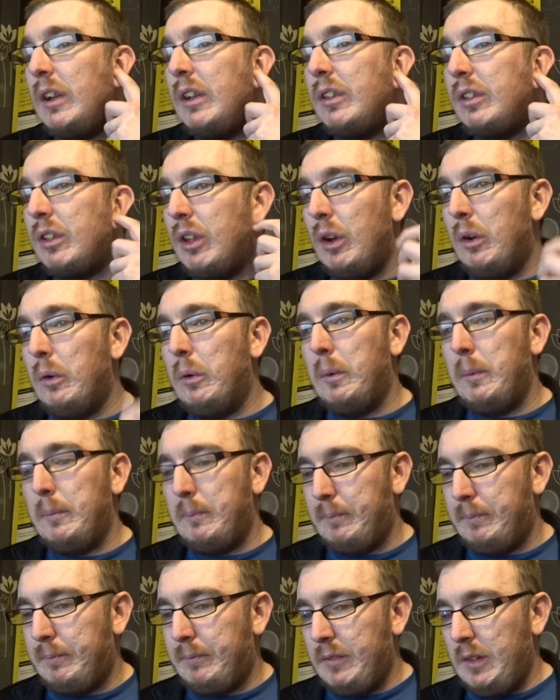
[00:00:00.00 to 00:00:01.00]
So,
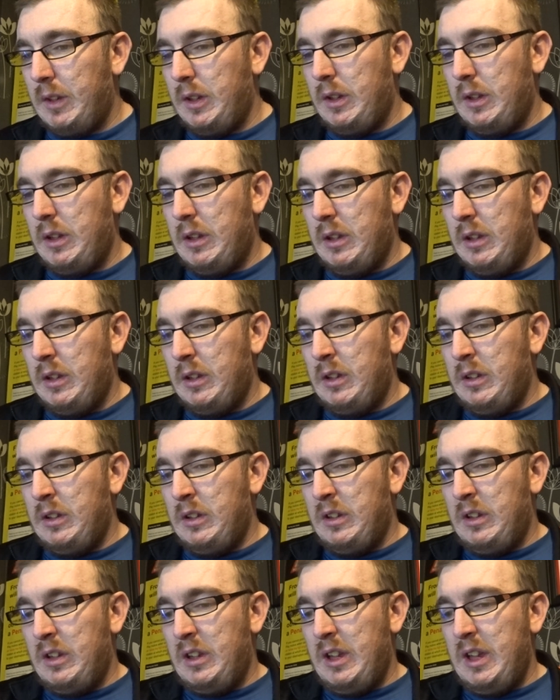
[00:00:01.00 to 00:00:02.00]

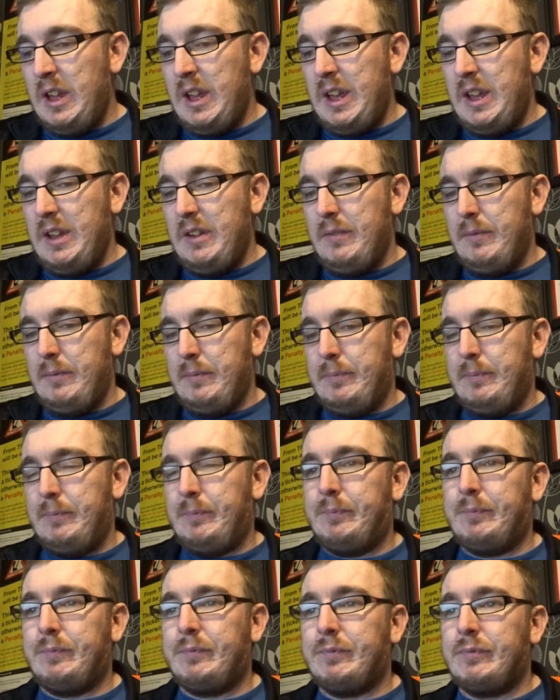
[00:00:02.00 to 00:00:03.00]
it
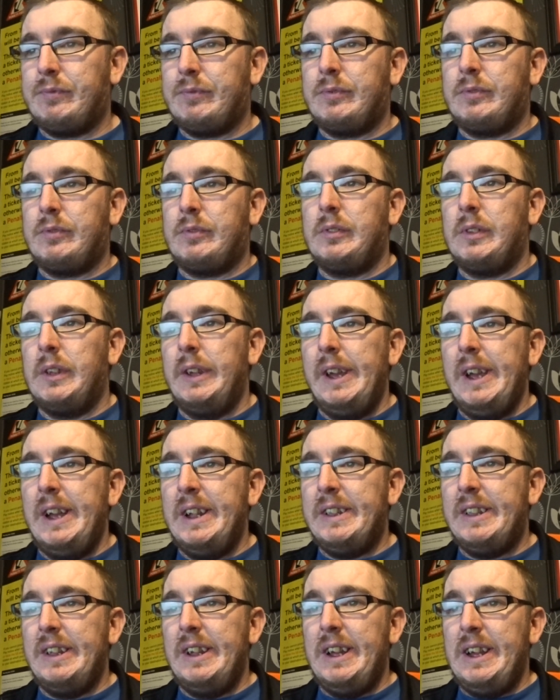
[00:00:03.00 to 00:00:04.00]

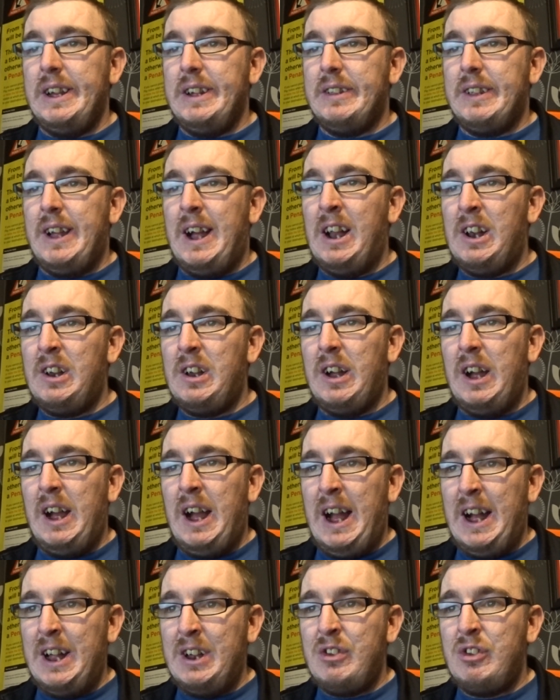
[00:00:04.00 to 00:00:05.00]
is
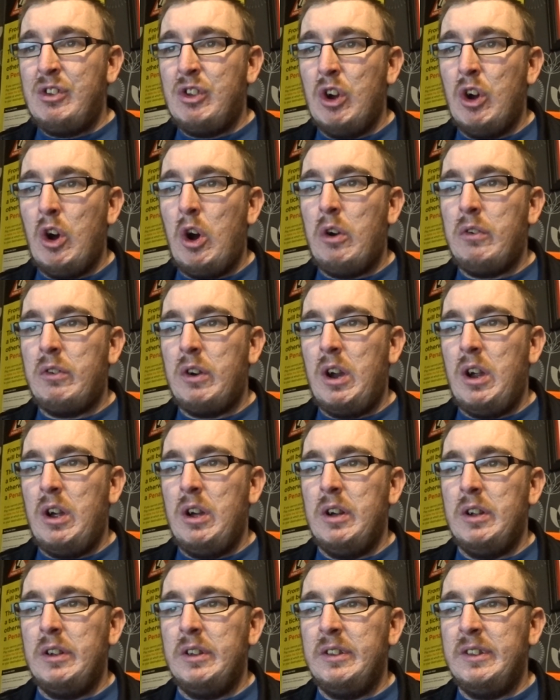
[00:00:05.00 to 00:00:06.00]
Andorra
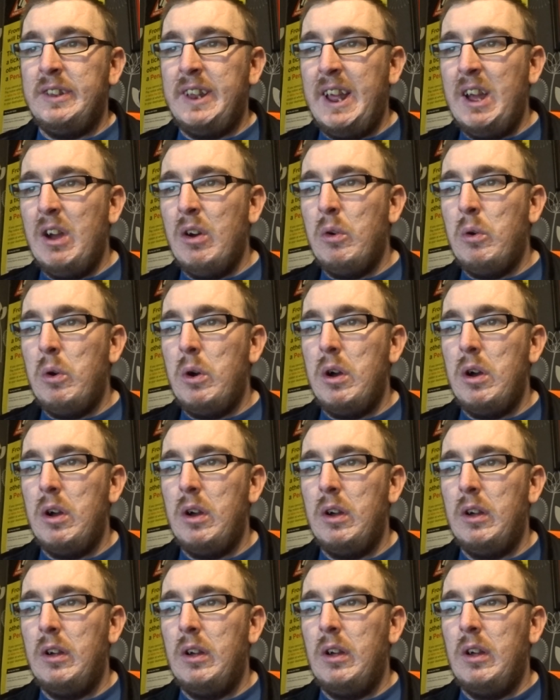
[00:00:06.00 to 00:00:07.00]
0.
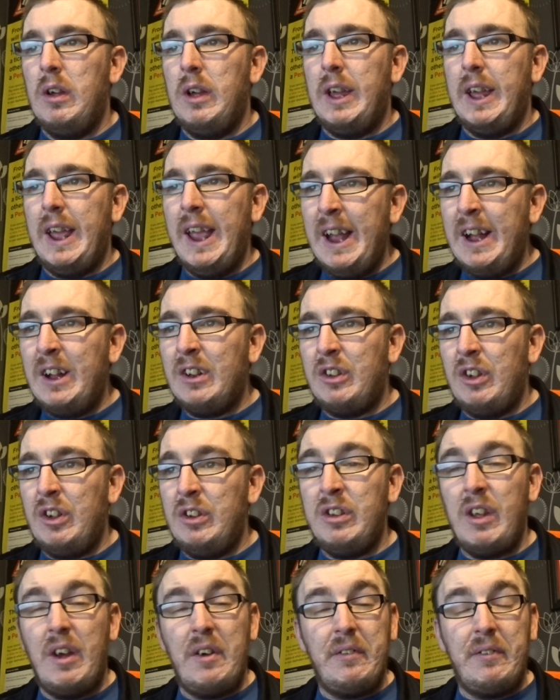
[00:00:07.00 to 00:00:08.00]

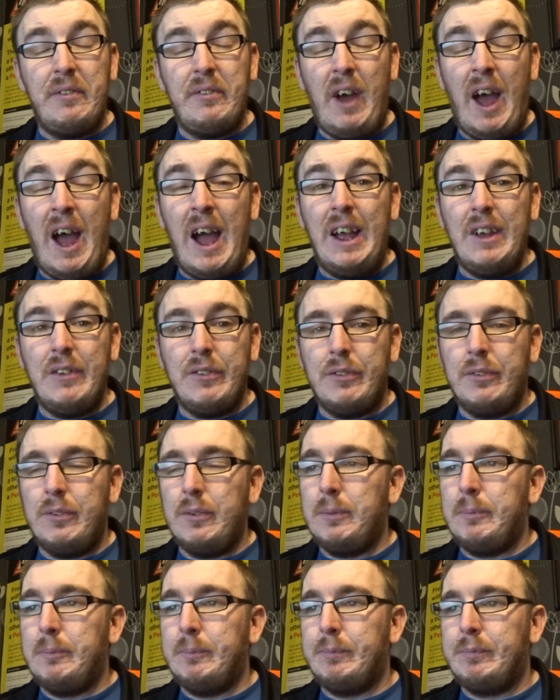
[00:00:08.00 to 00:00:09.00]
England 5,
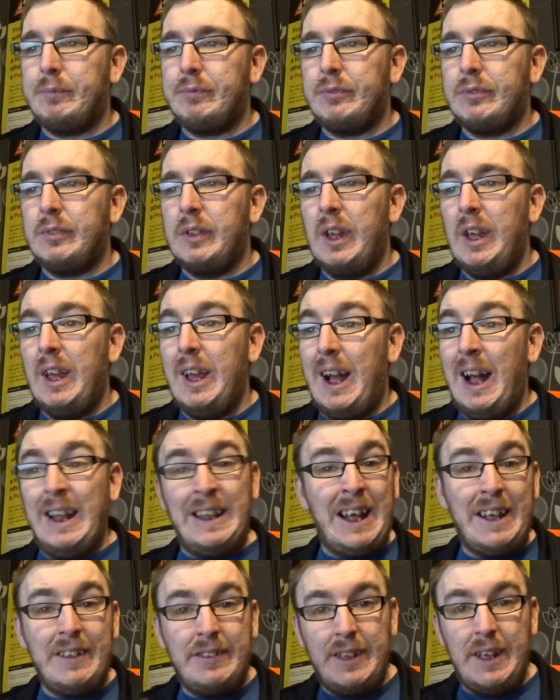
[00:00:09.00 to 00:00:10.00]
and
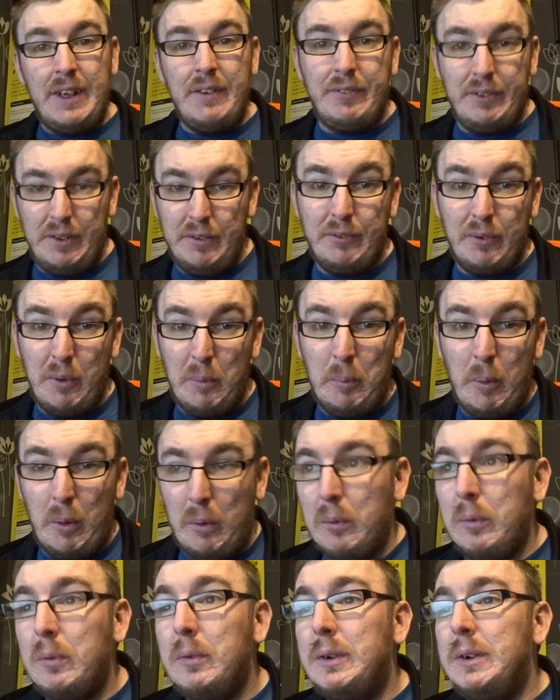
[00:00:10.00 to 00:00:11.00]
that's it for the
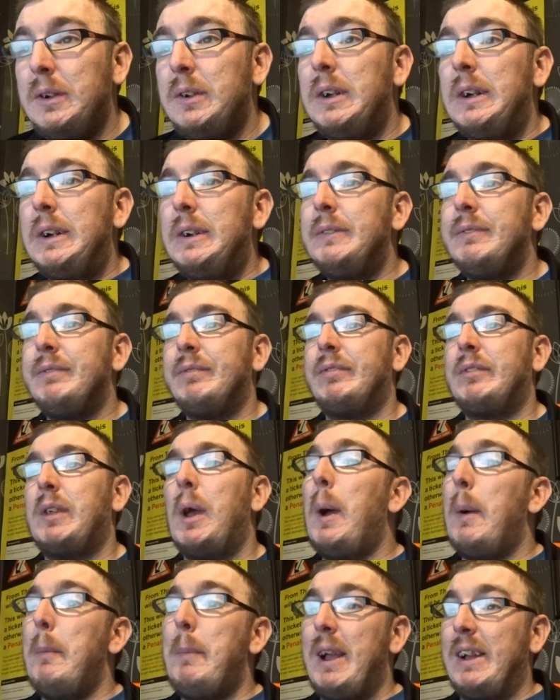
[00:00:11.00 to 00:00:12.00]
football,
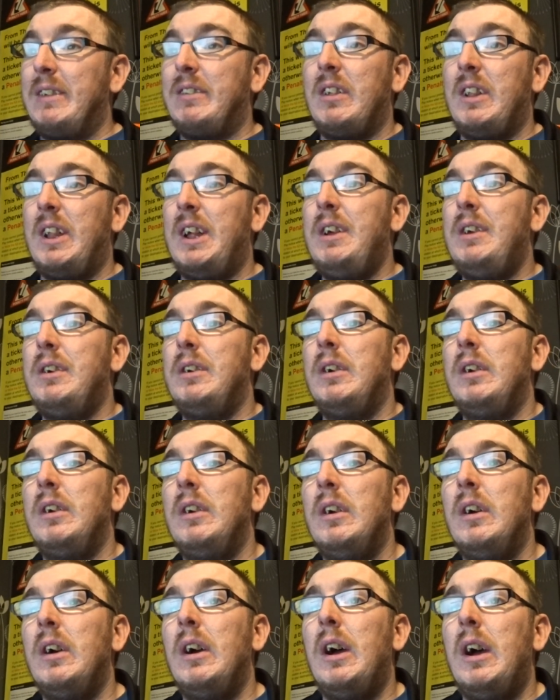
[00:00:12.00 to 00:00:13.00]
basically.
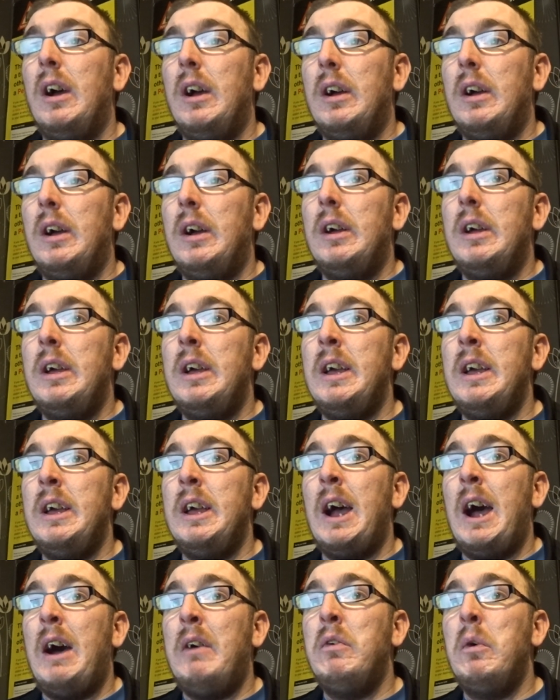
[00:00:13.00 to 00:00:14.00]

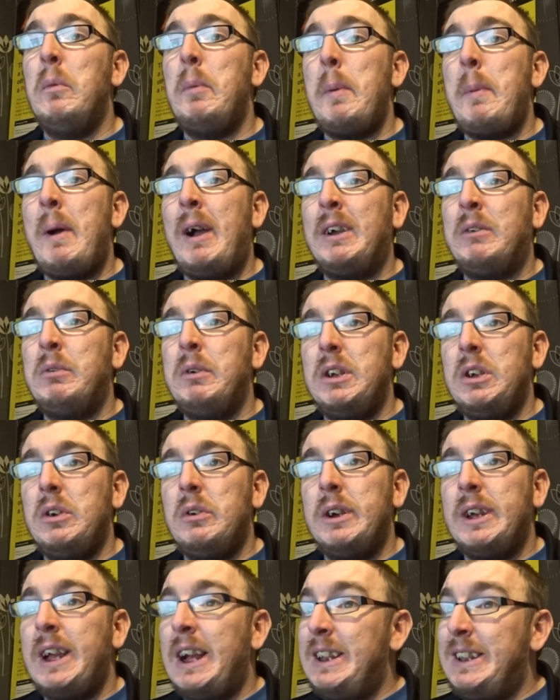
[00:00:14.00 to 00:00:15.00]
I will be back with you
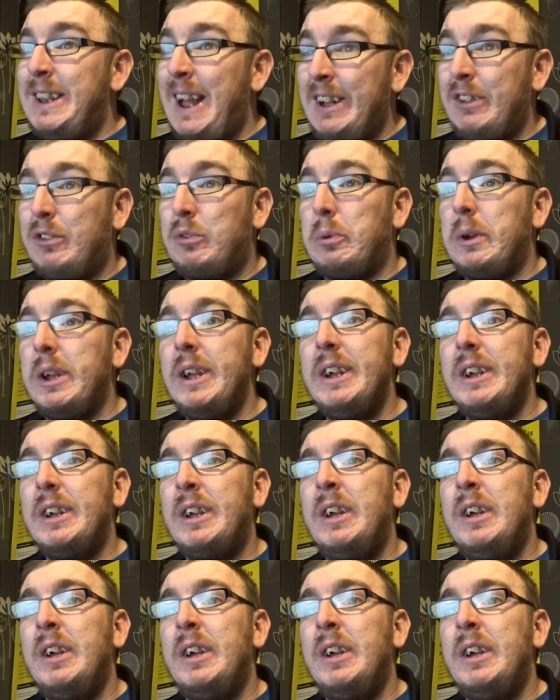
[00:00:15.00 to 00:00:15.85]
again next week